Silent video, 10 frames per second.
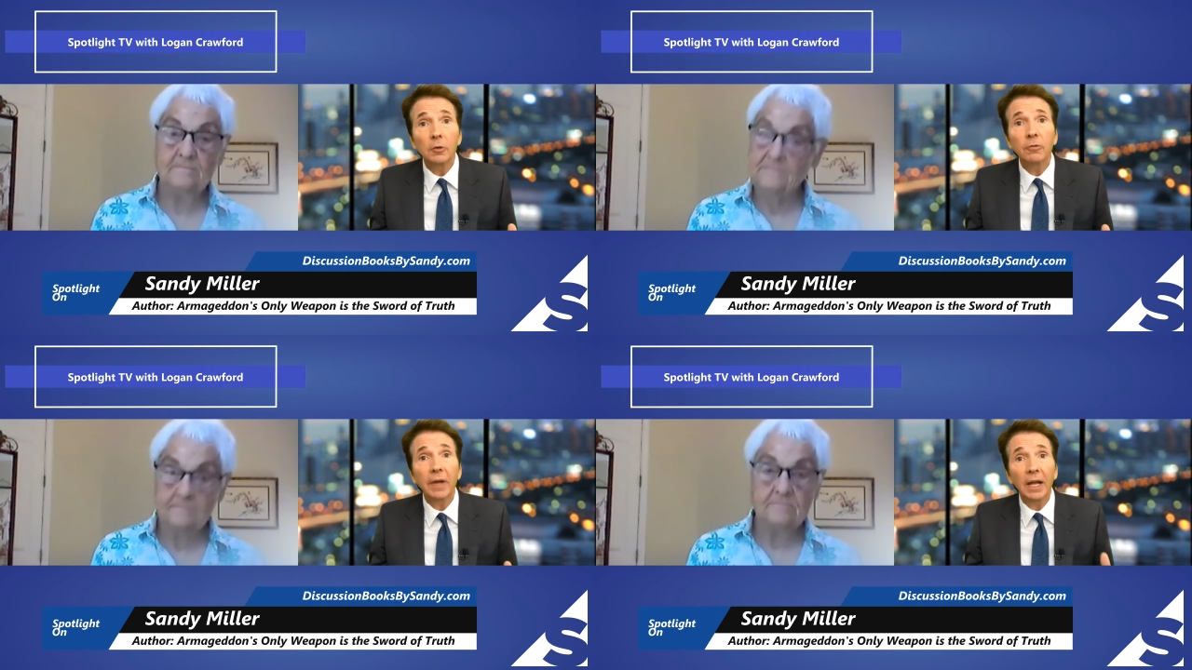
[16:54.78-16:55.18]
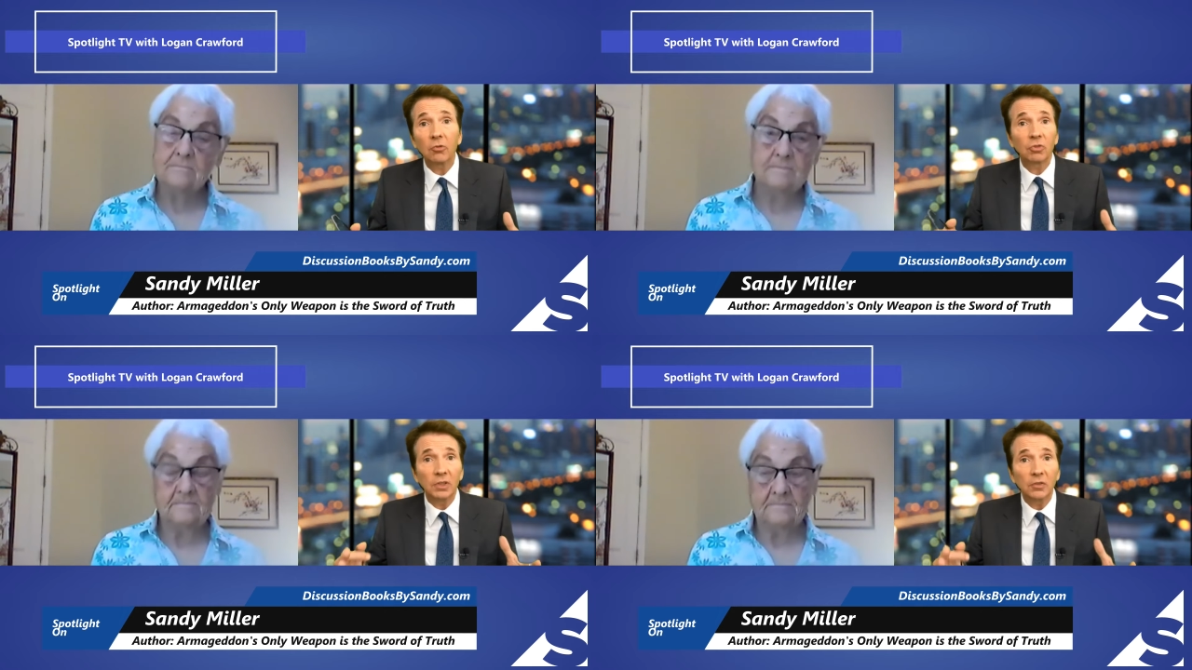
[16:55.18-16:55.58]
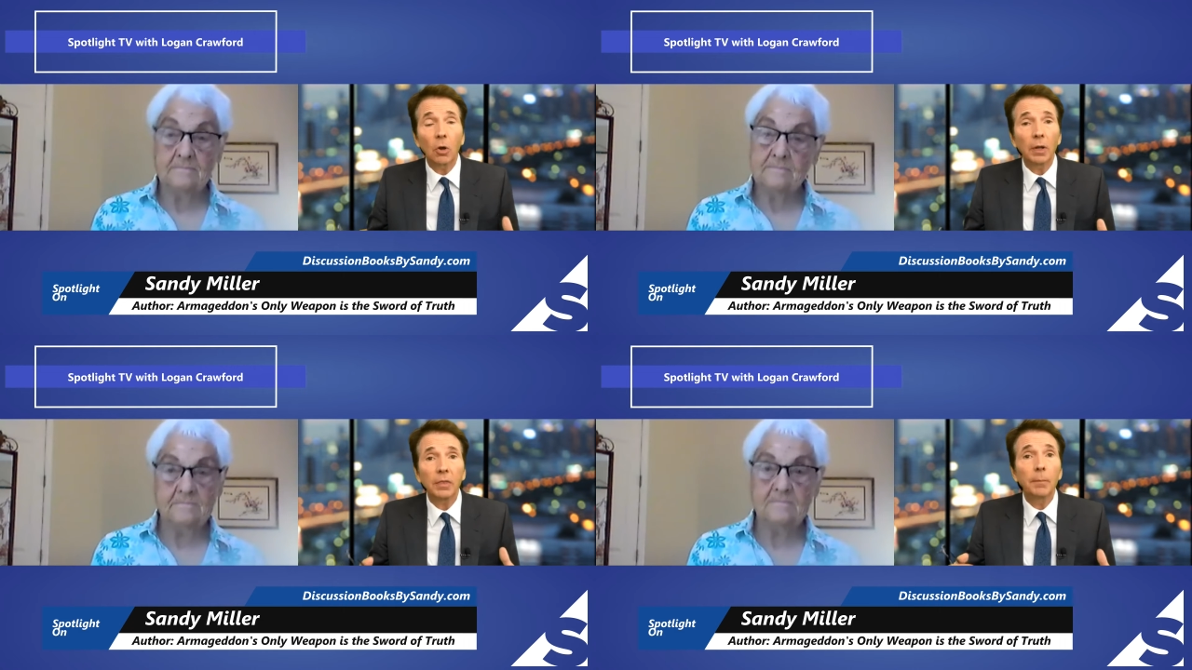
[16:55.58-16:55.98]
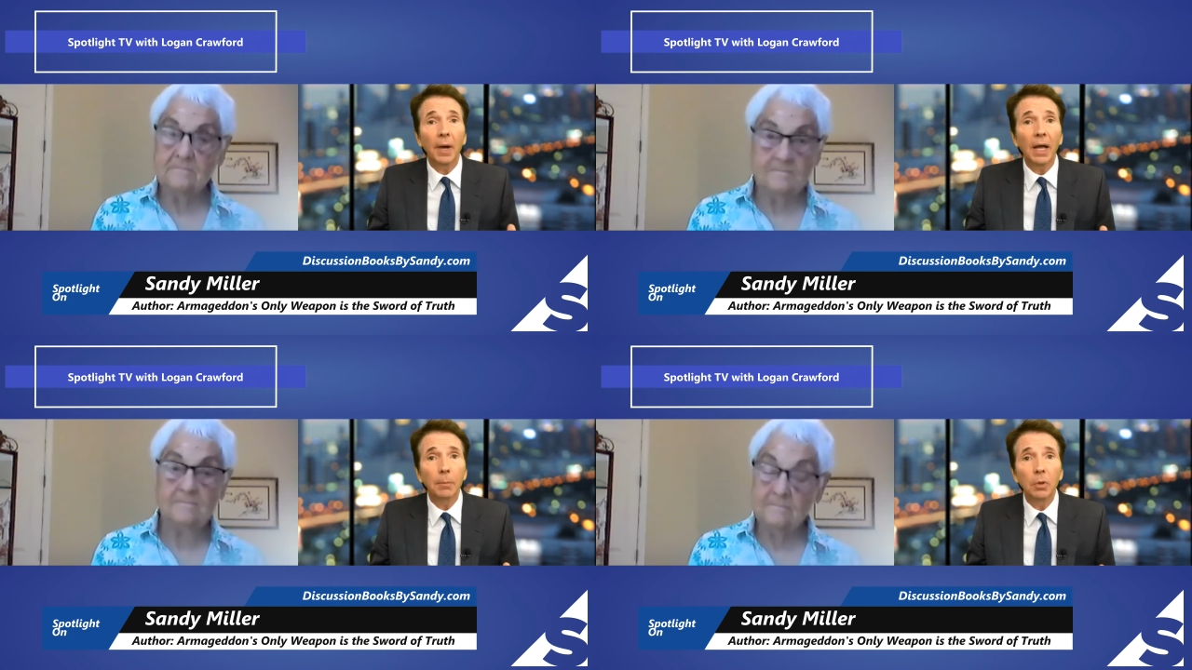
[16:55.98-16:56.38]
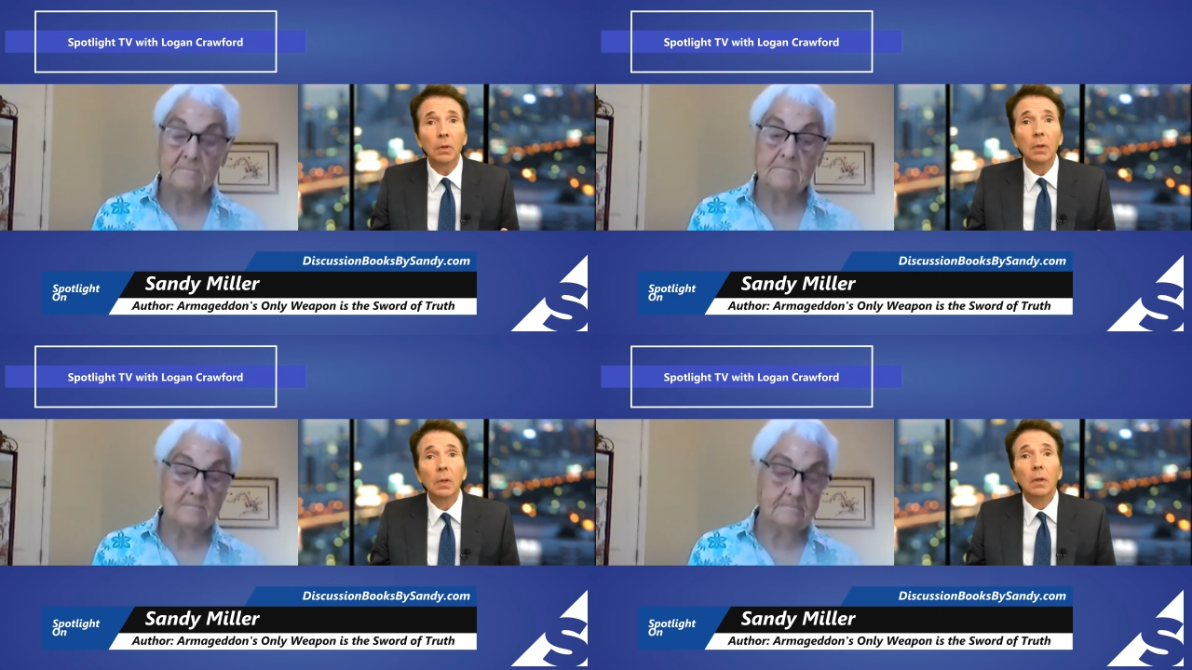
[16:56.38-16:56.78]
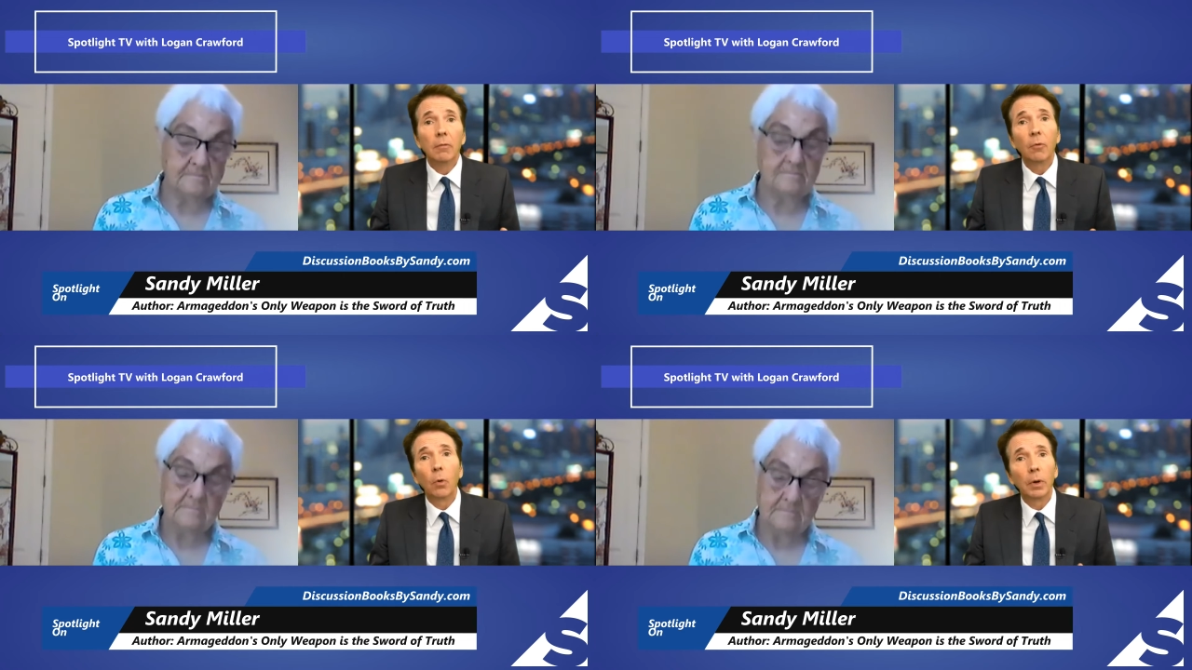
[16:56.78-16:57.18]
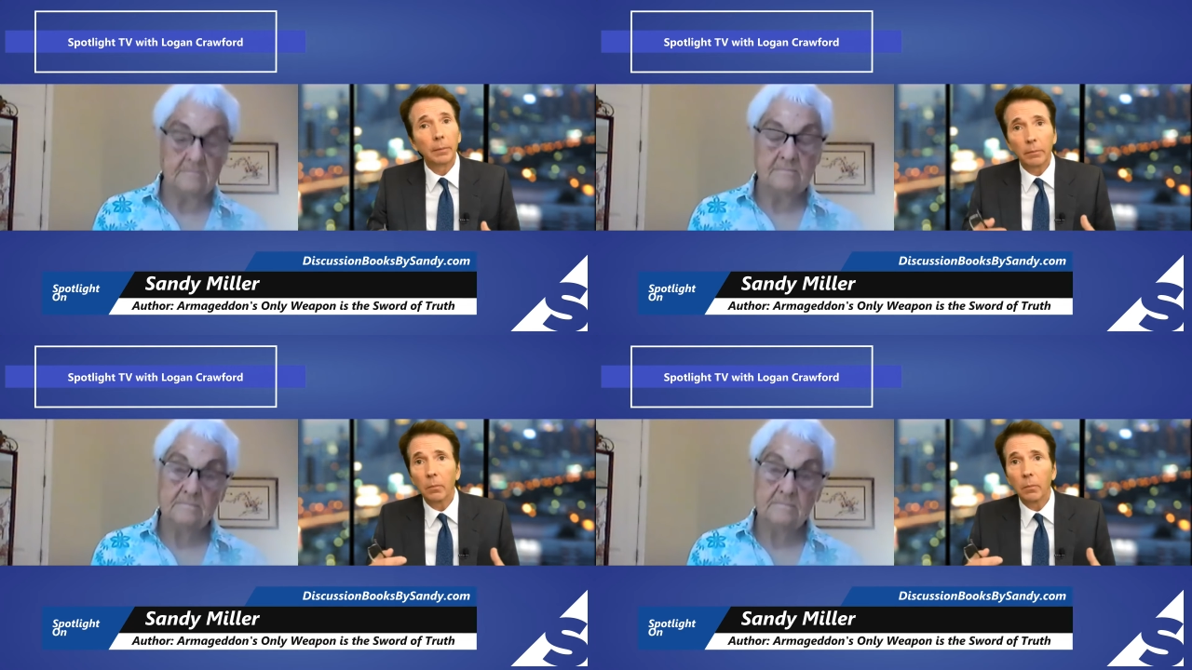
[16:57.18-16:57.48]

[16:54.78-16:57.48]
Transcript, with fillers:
Speaker 1: you've actually taught the Bible for